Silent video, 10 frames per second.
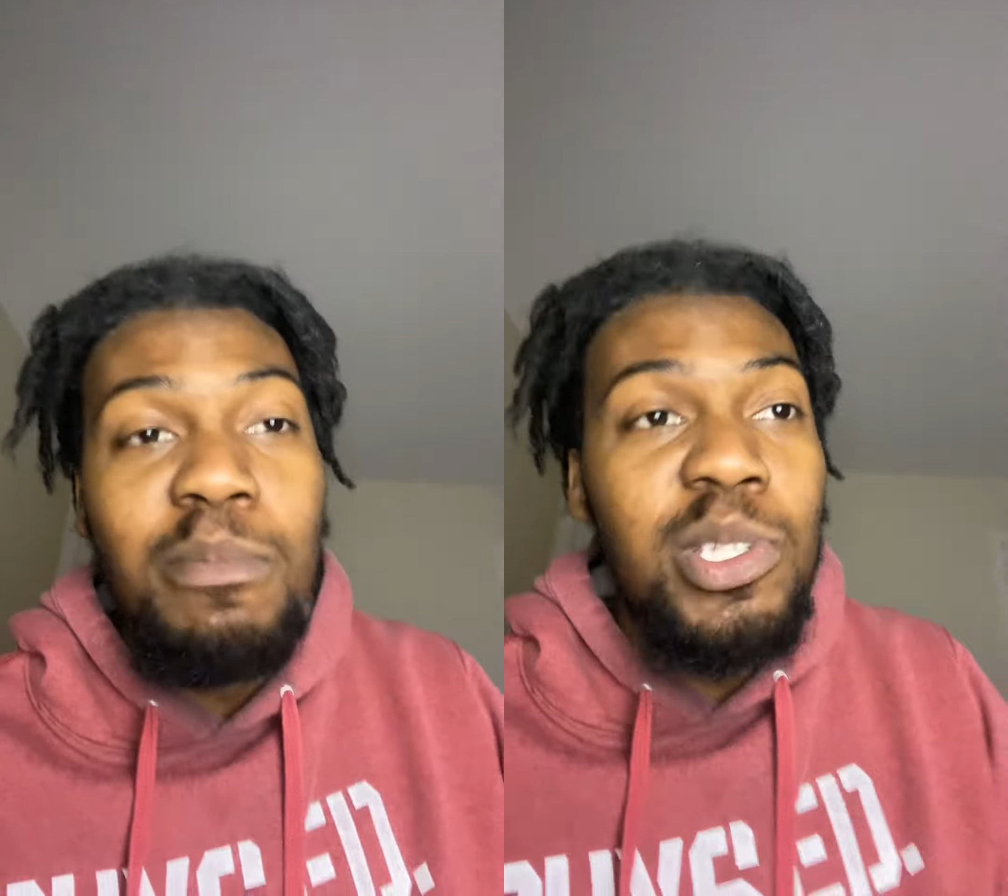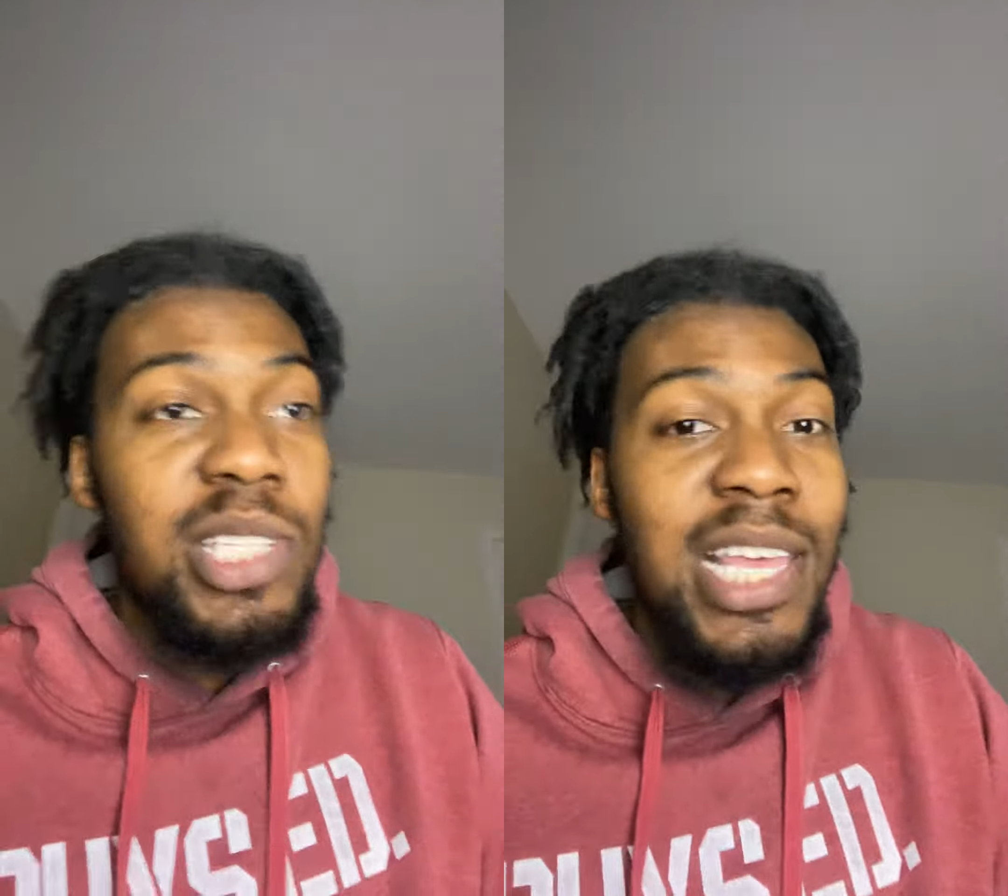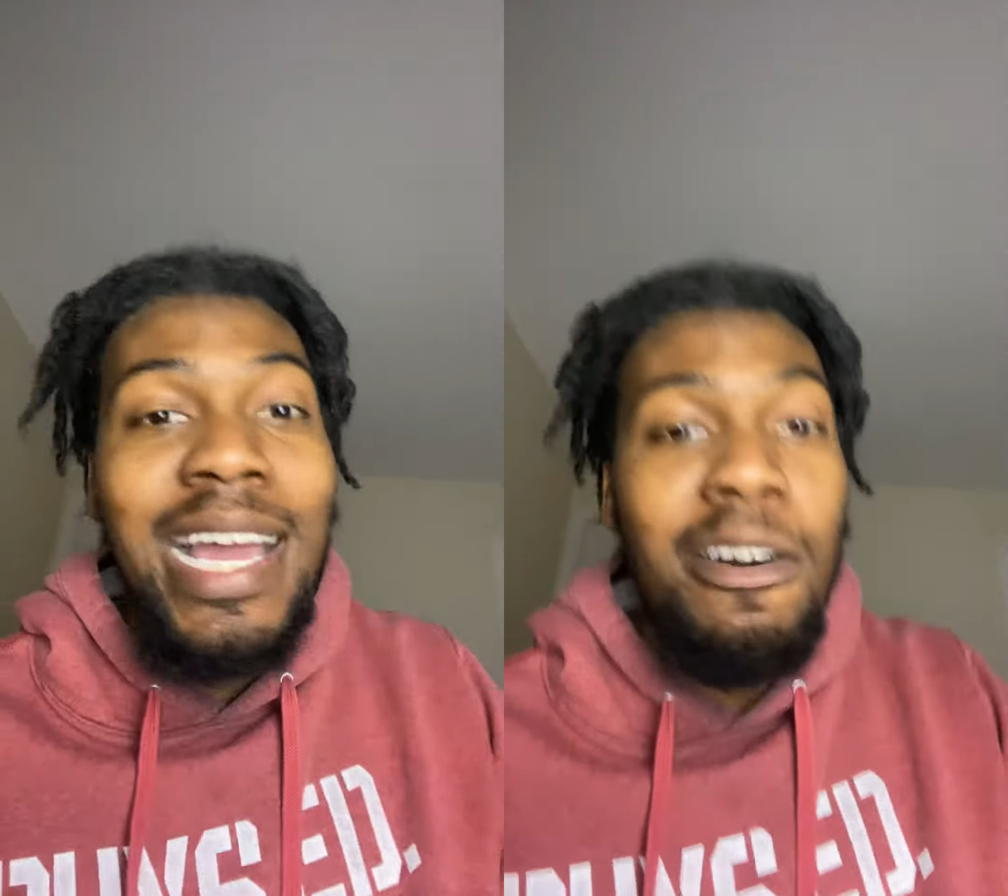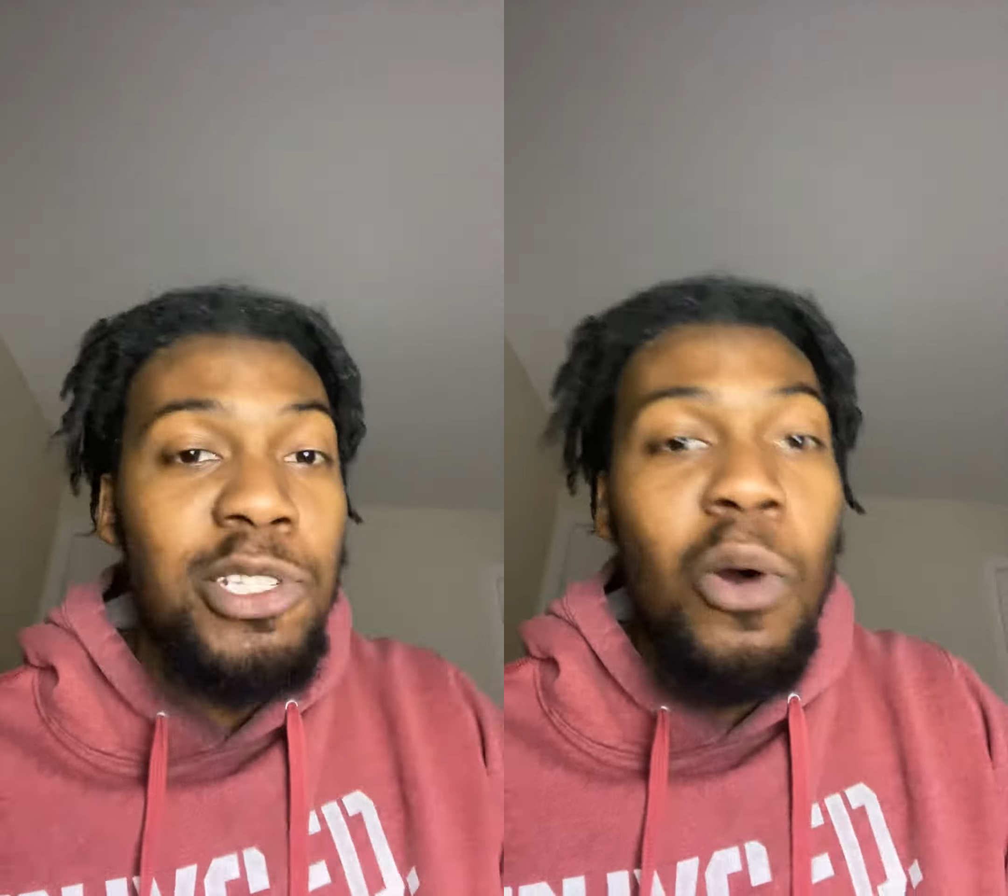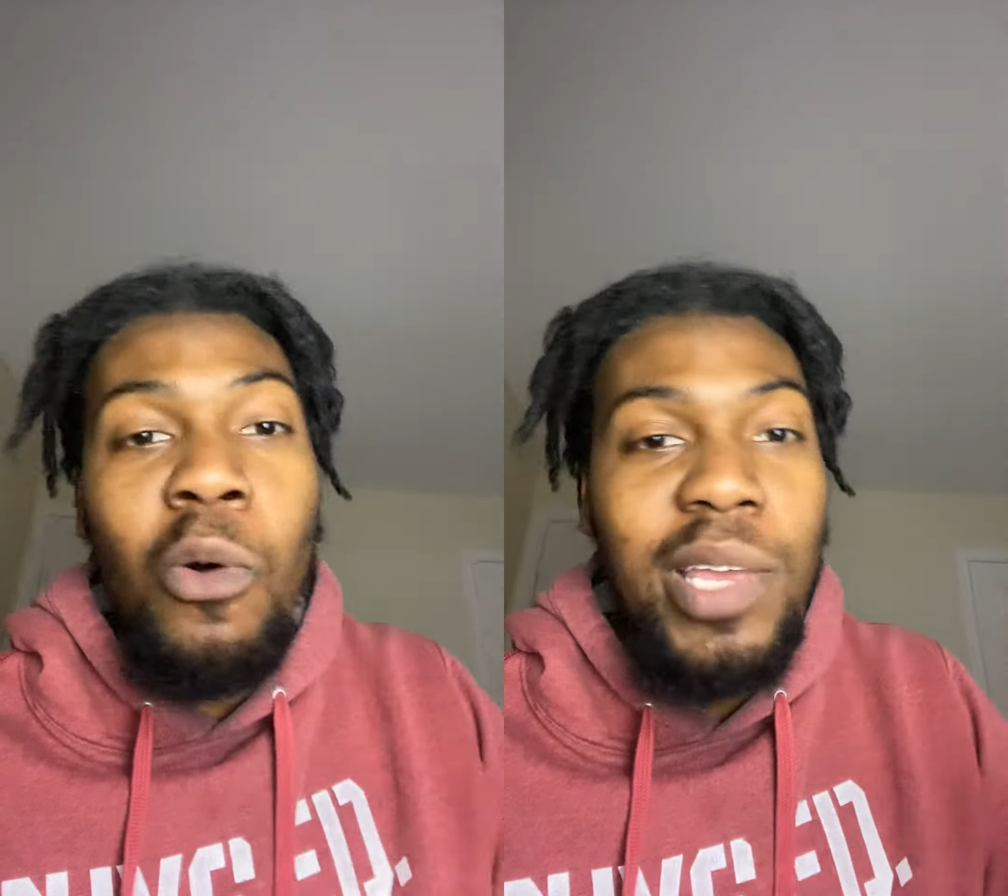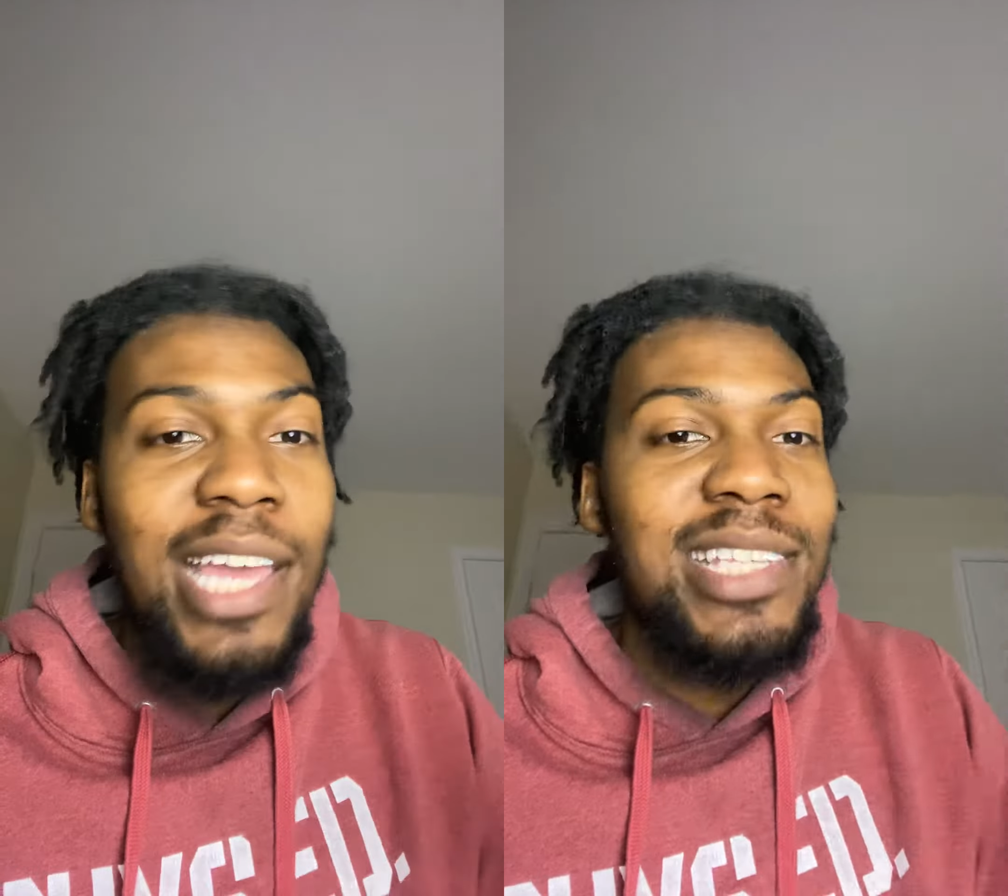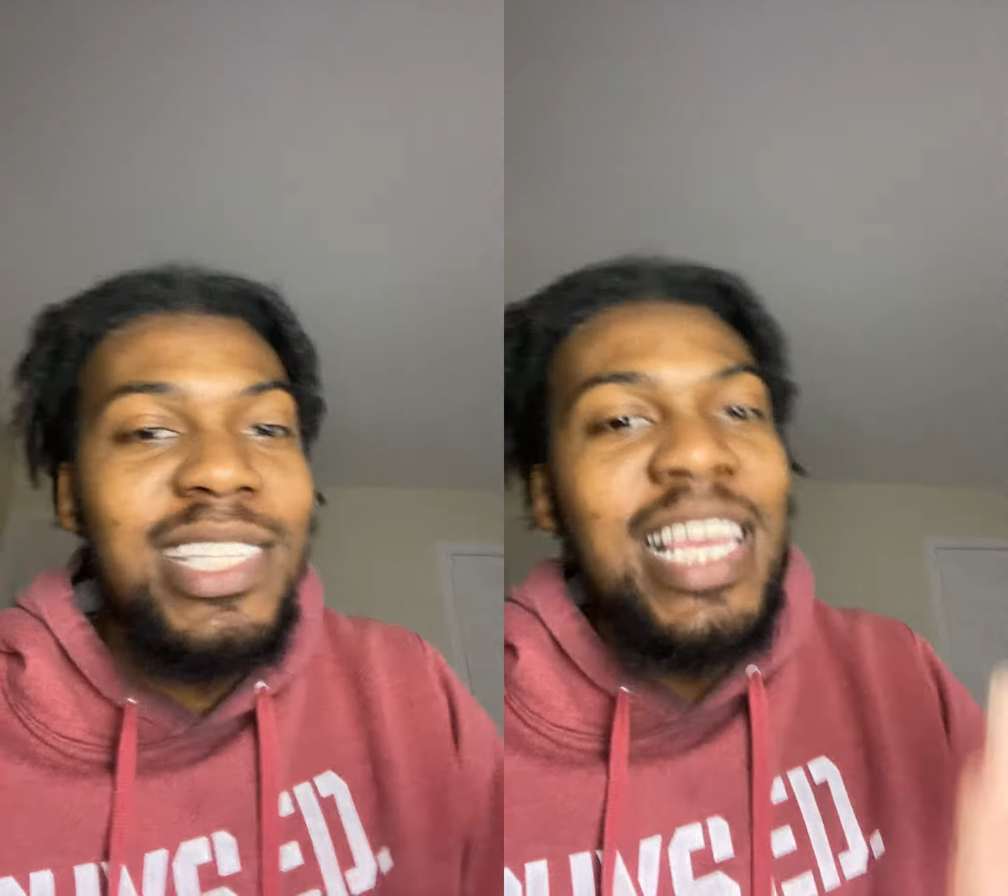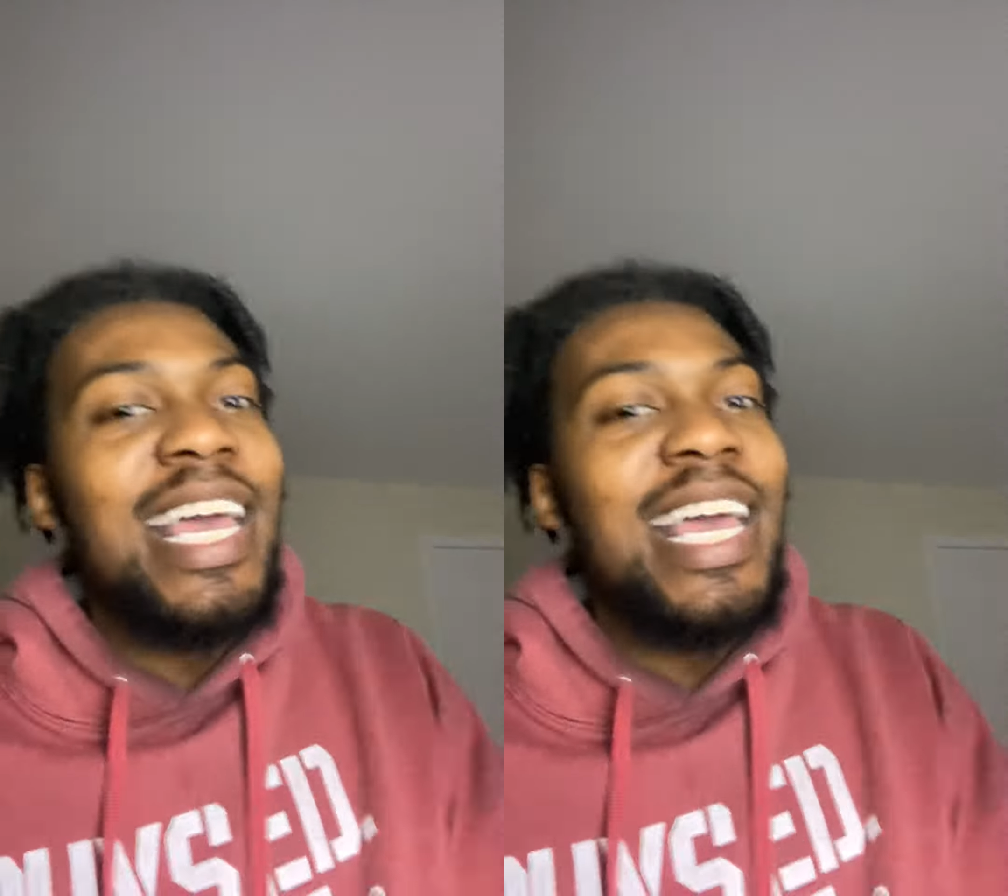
seeing how OKC